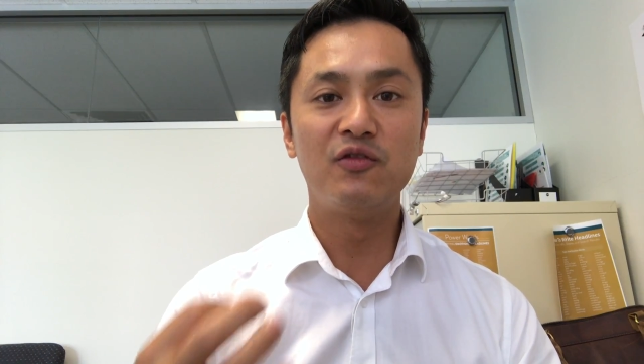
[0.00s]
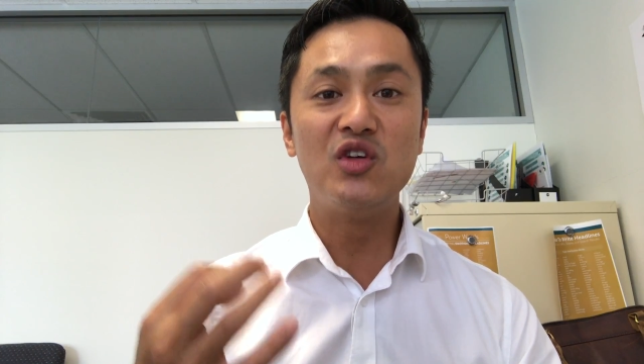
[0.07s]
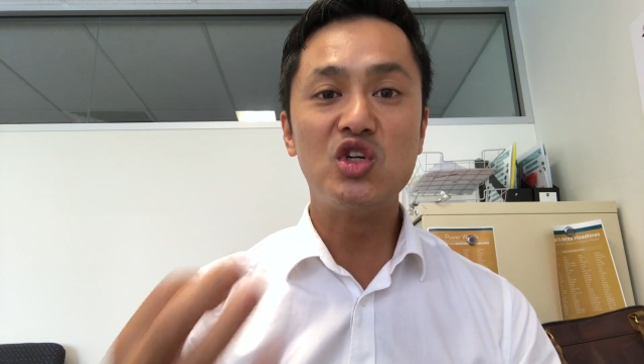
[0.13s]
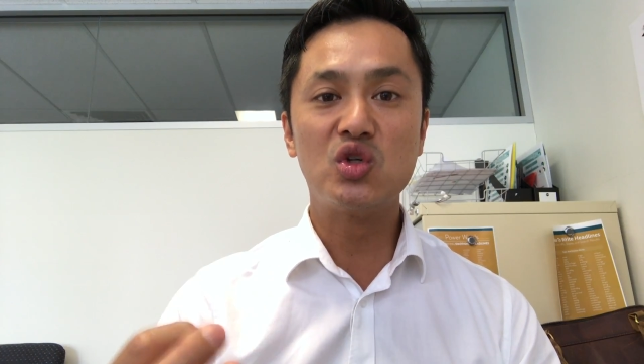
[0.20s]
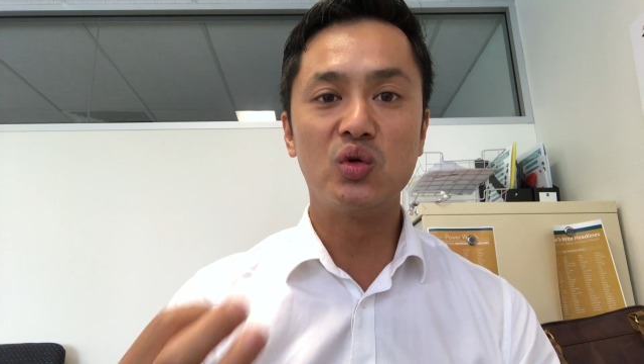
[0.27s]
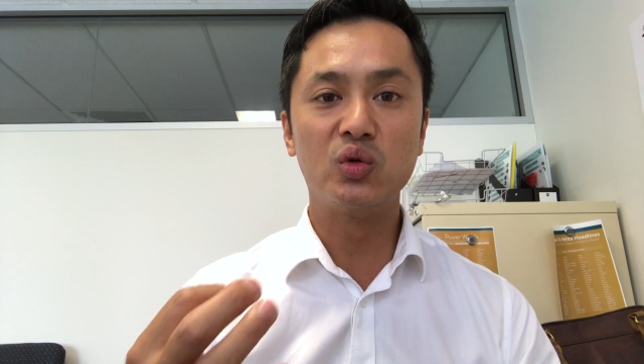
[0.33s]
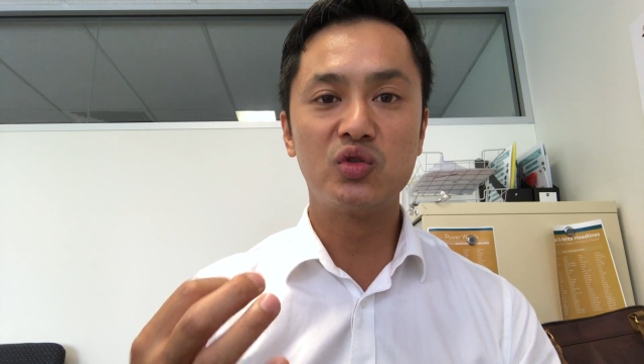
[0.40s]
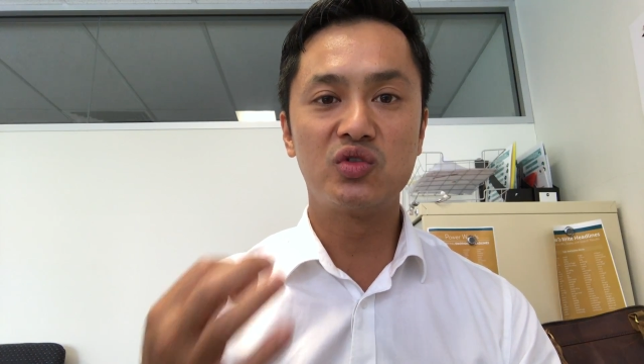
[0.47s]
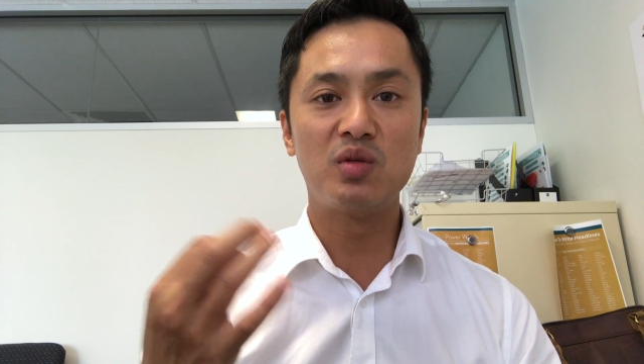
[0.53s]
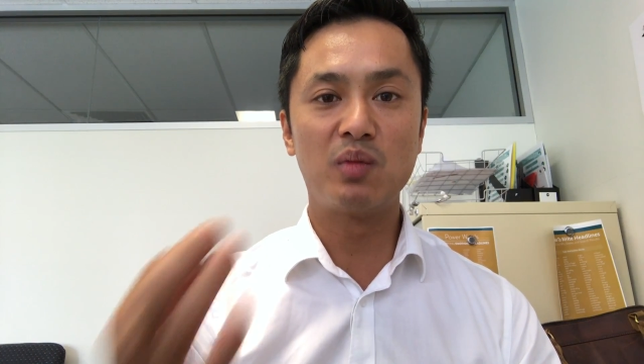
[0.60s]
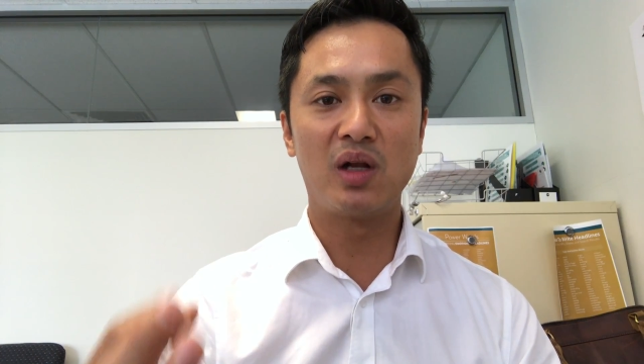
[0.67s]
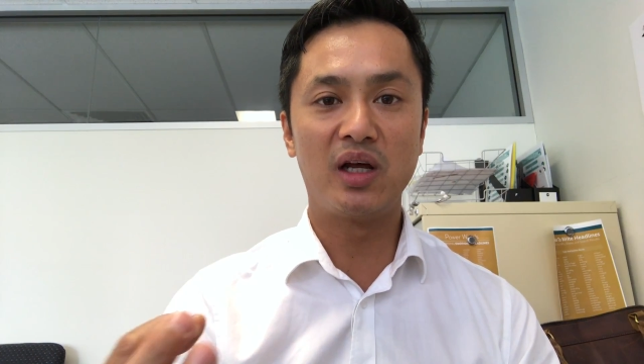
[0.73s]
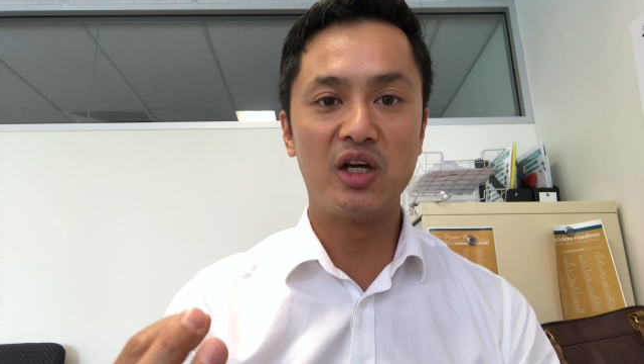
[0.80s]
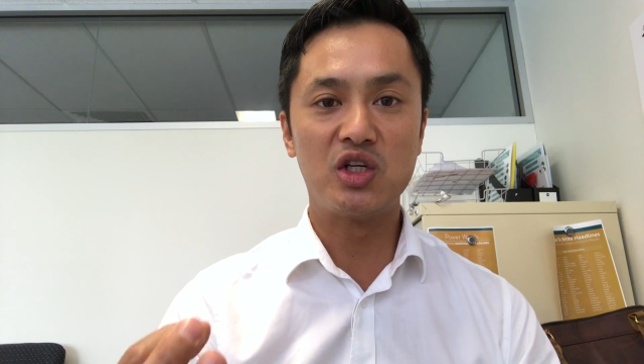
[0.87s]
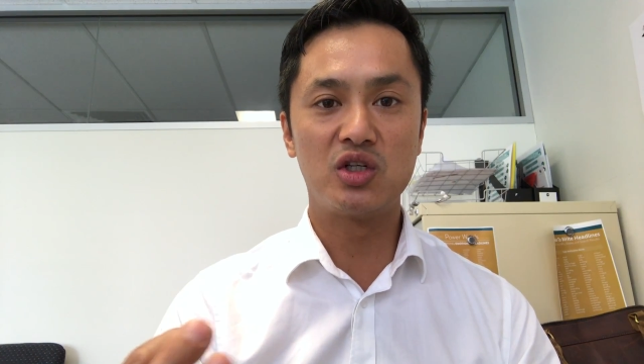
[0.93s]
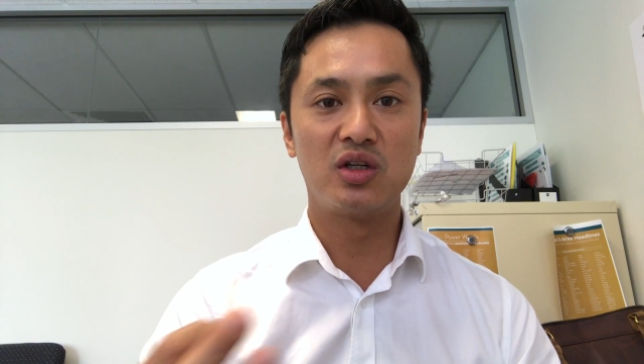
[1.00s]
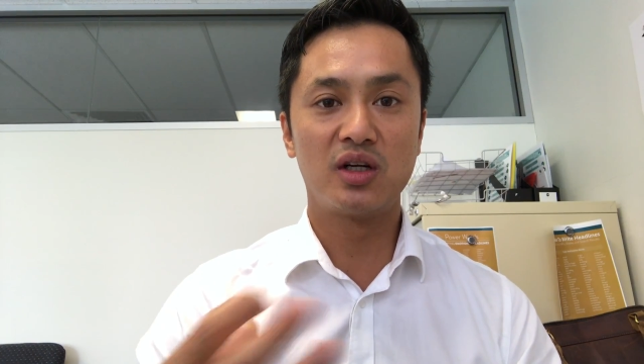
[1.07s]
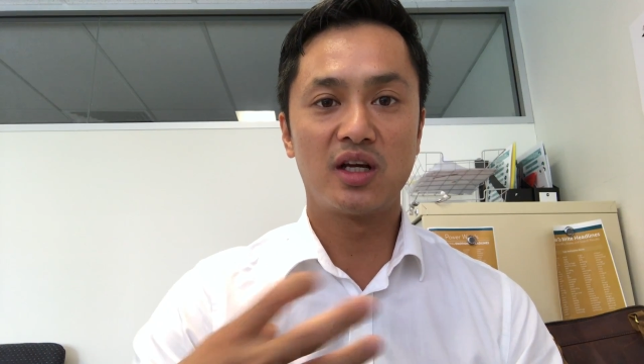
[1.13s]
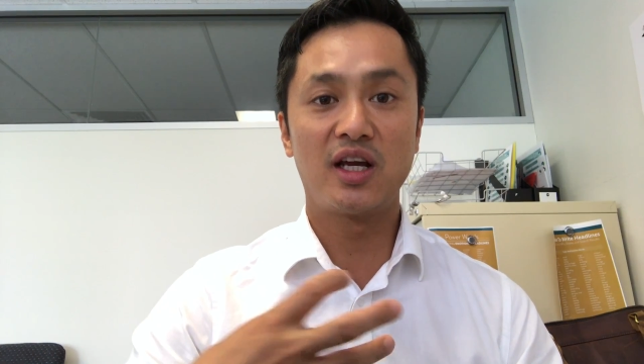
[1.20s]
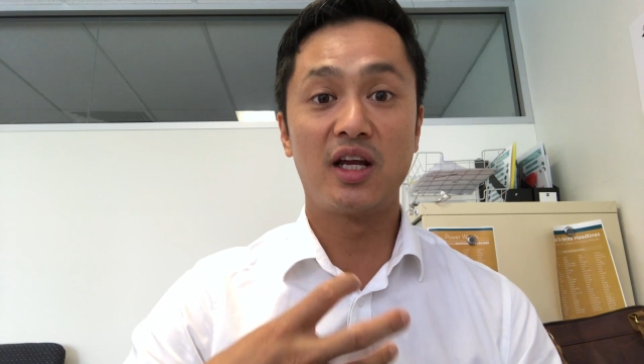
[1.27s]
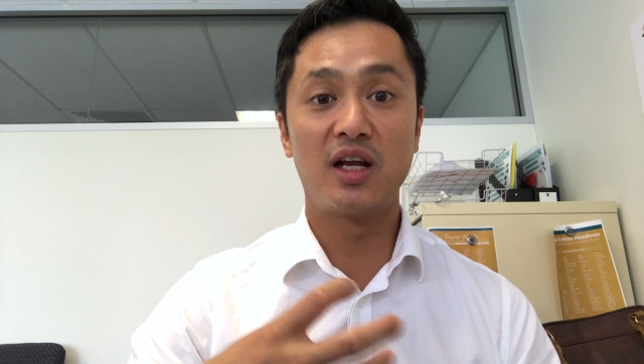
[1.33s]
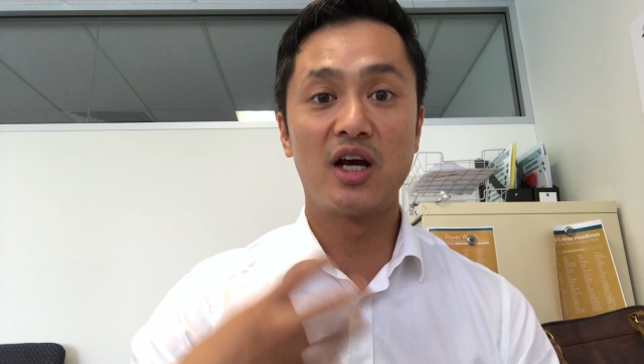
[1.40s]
visual stimulation can